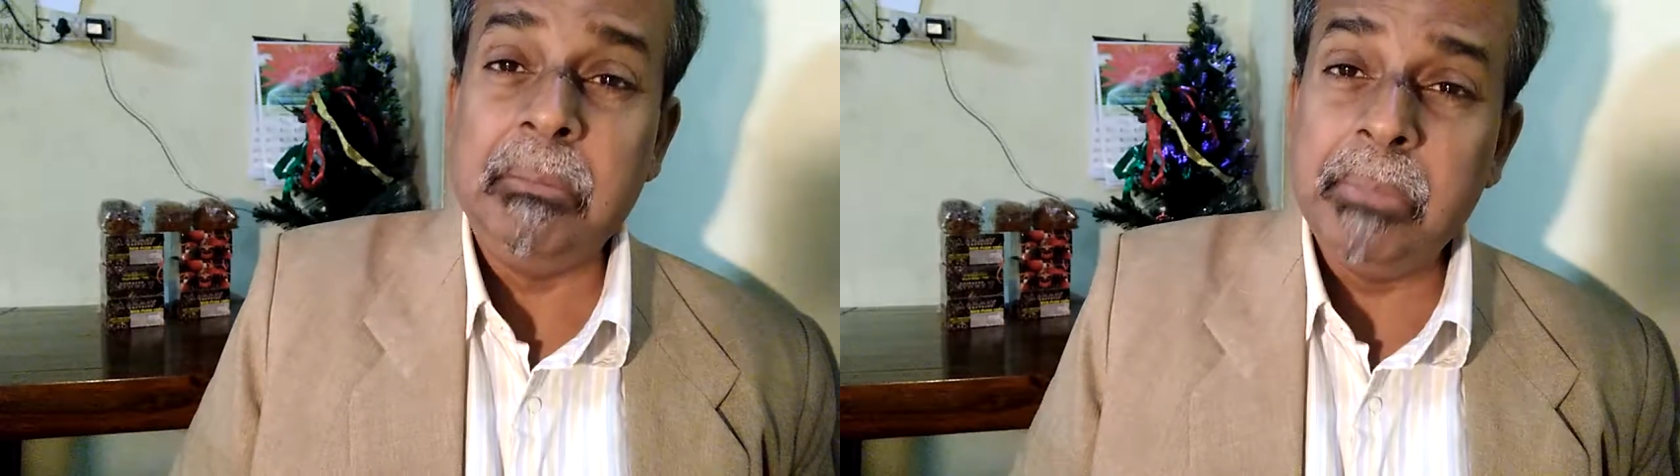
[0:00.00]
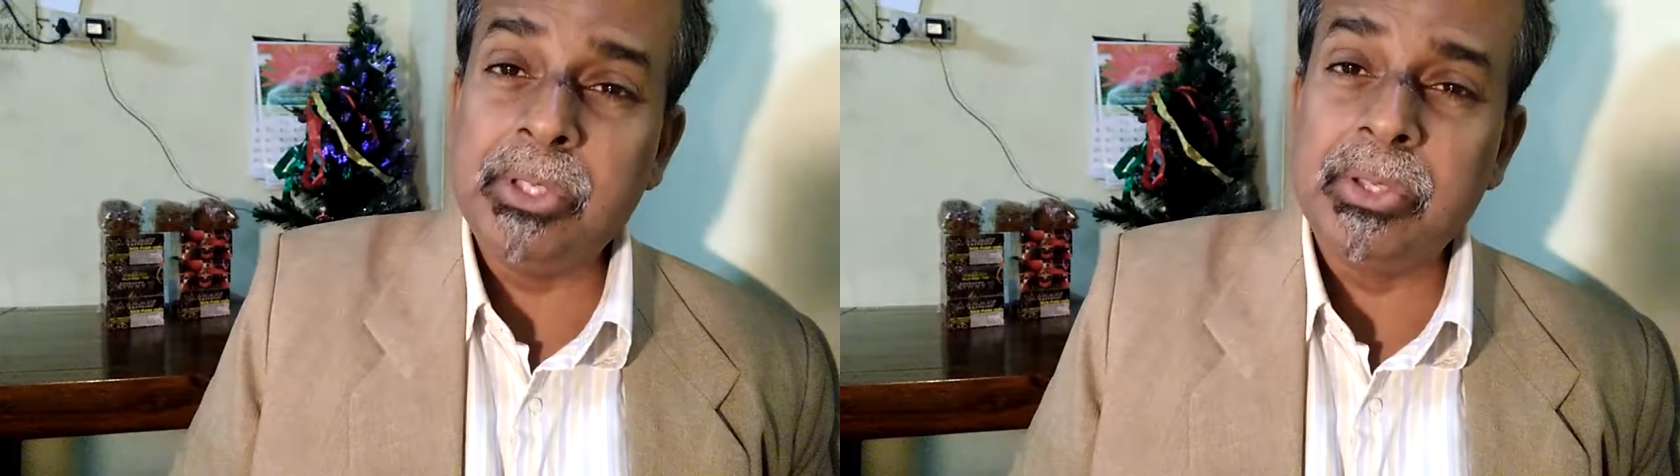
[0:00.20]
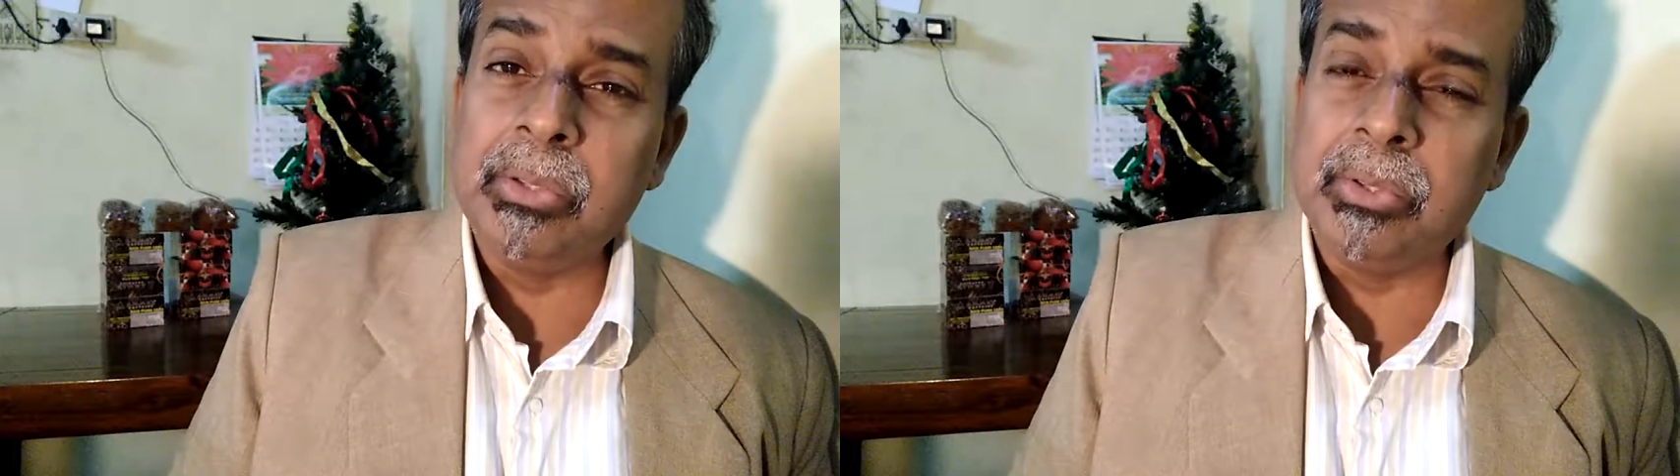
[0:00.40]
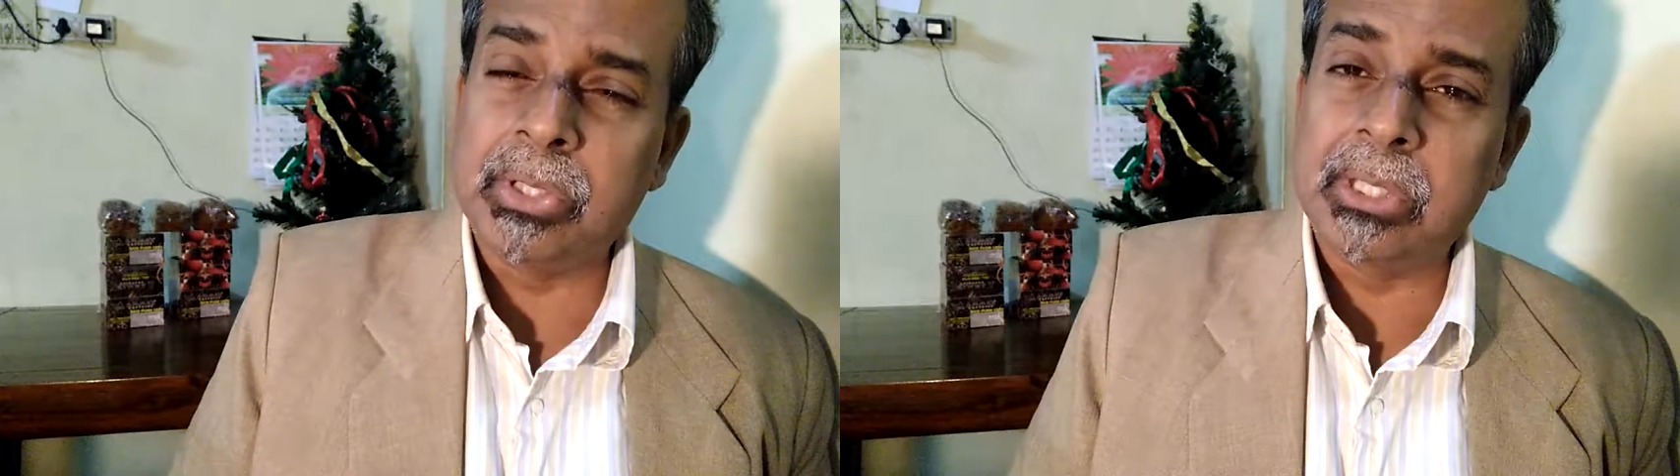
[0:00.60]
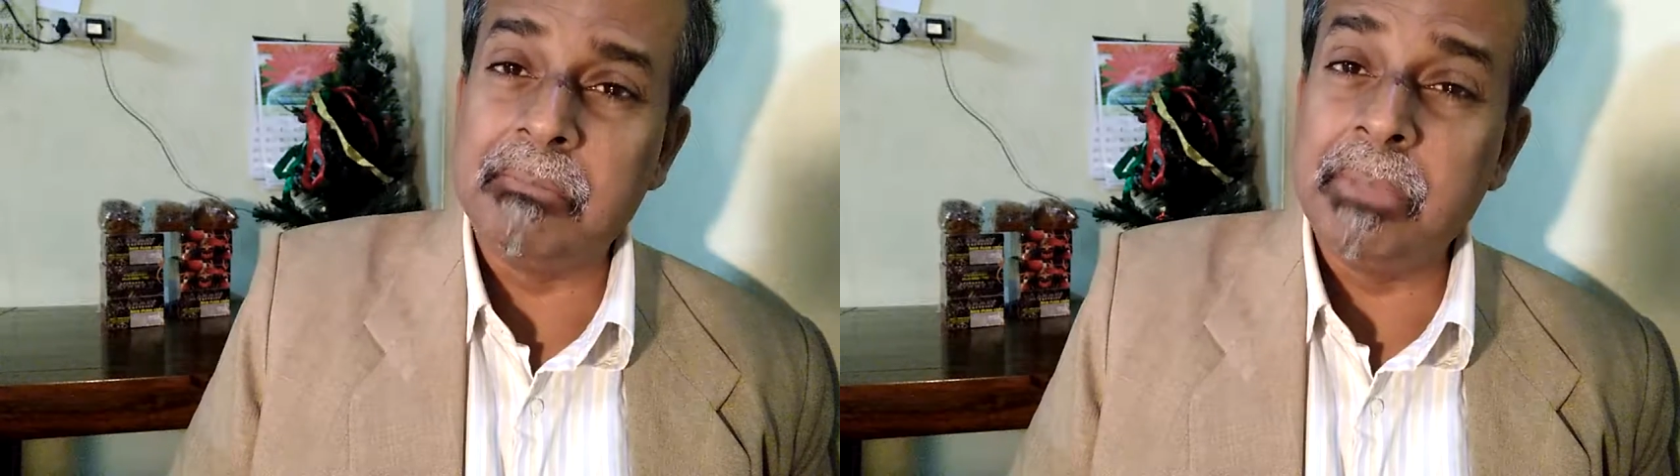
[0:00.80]

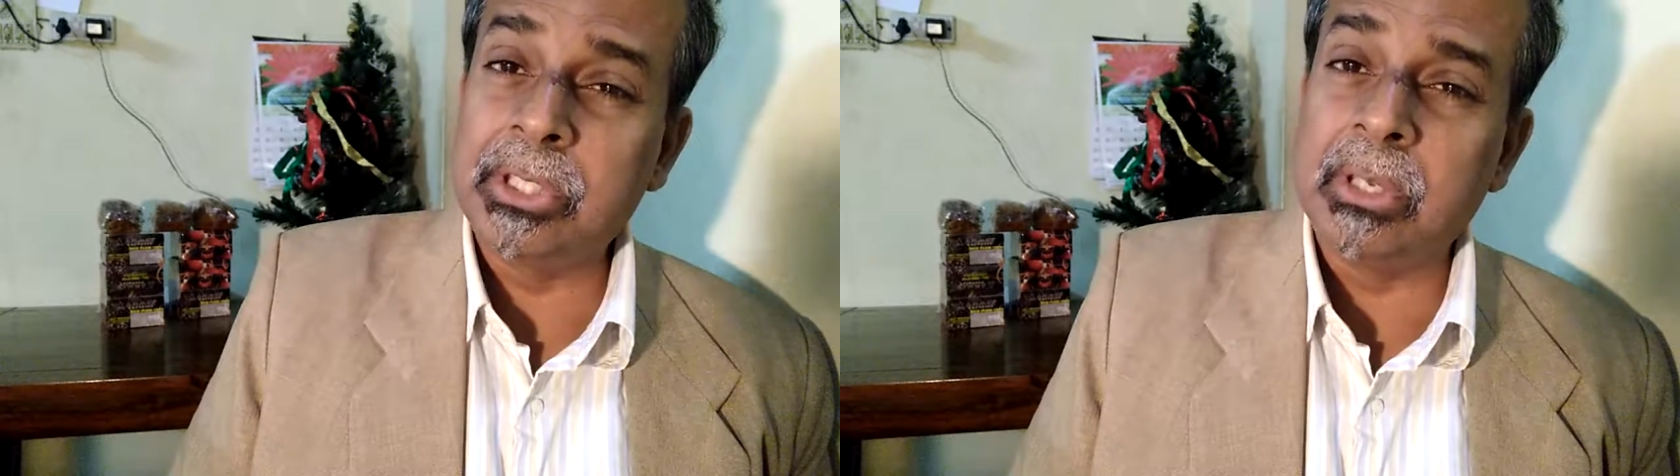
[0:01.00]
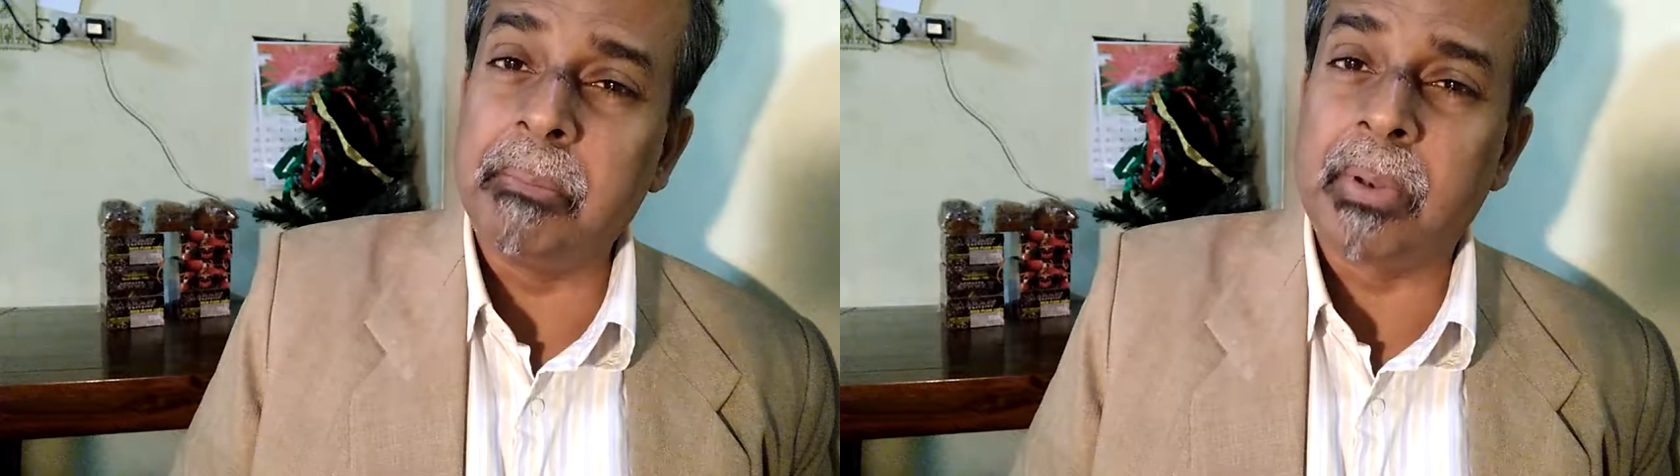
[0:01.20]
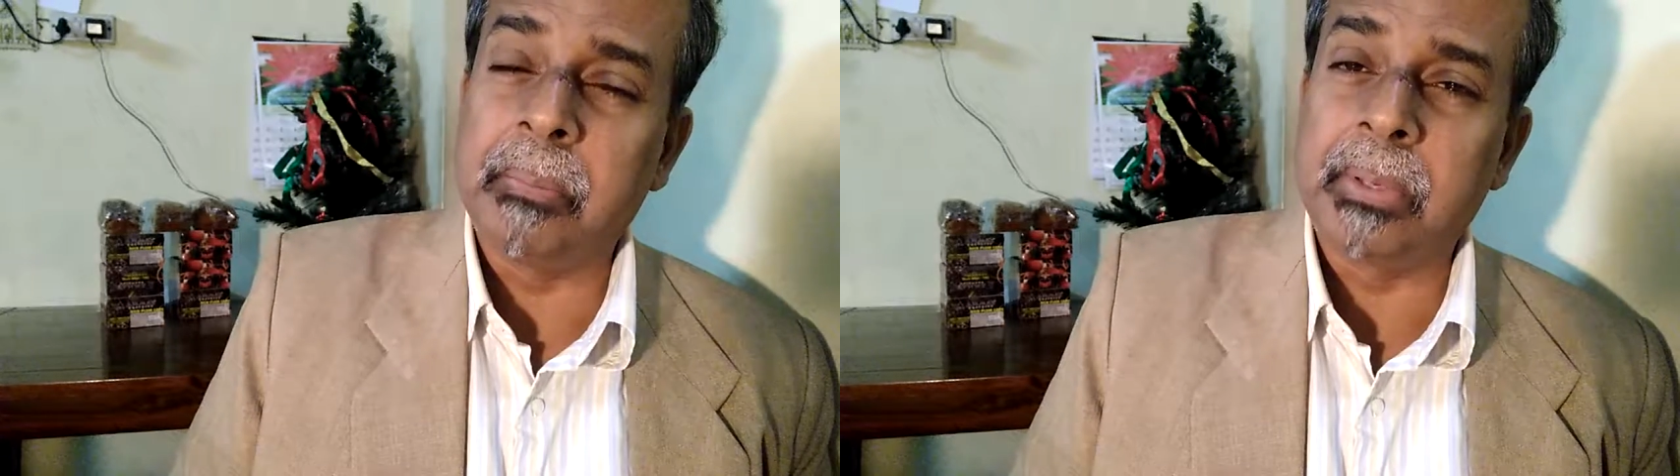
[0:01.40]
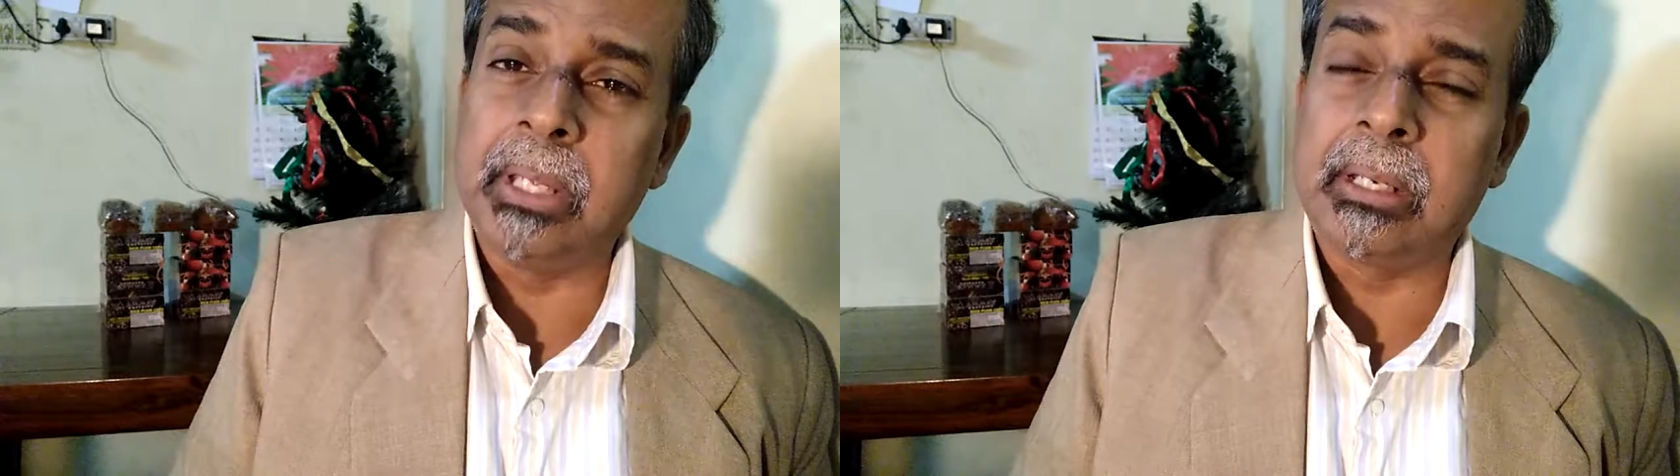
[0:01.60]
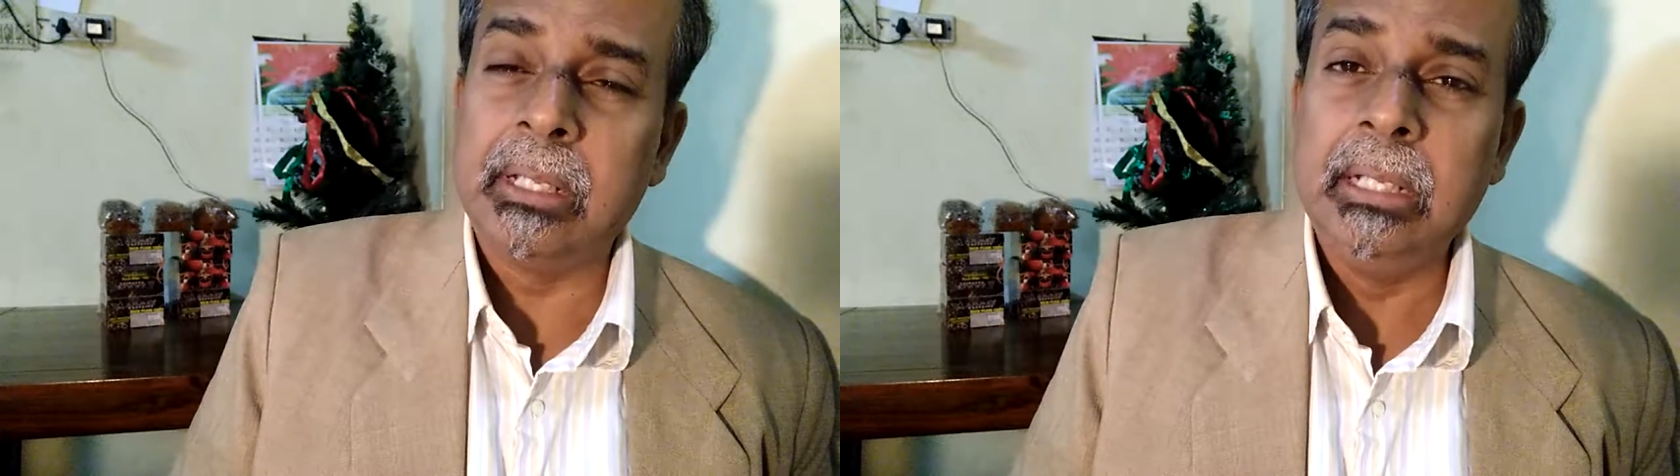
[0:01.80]
misuse,
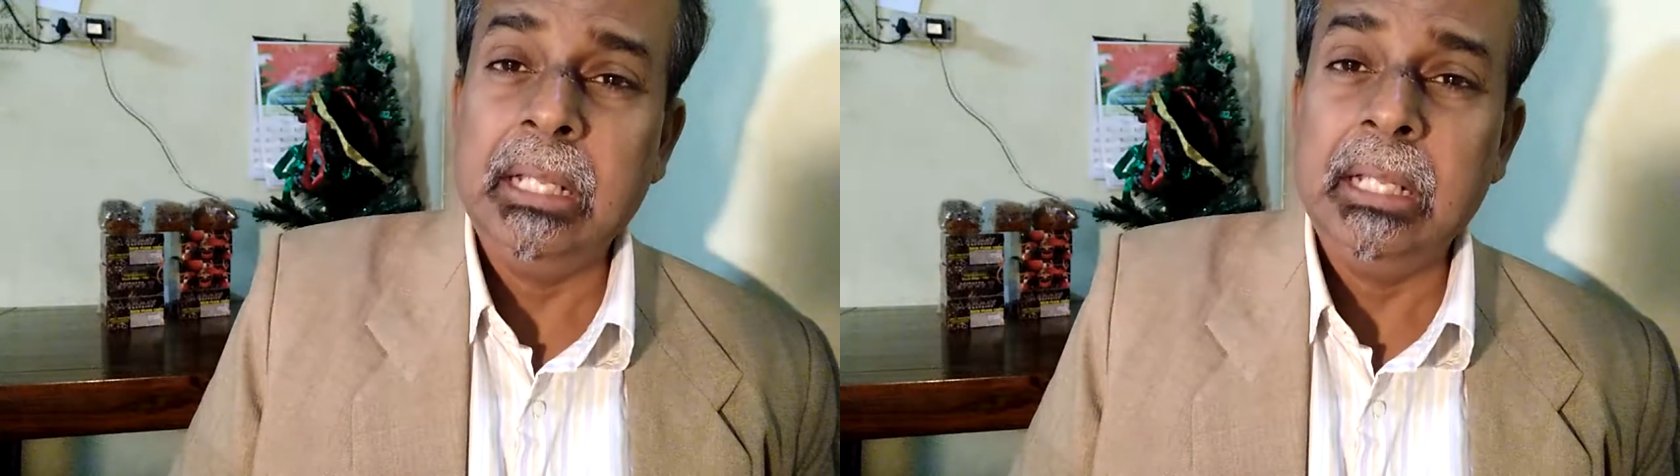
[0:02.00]
misappropriate,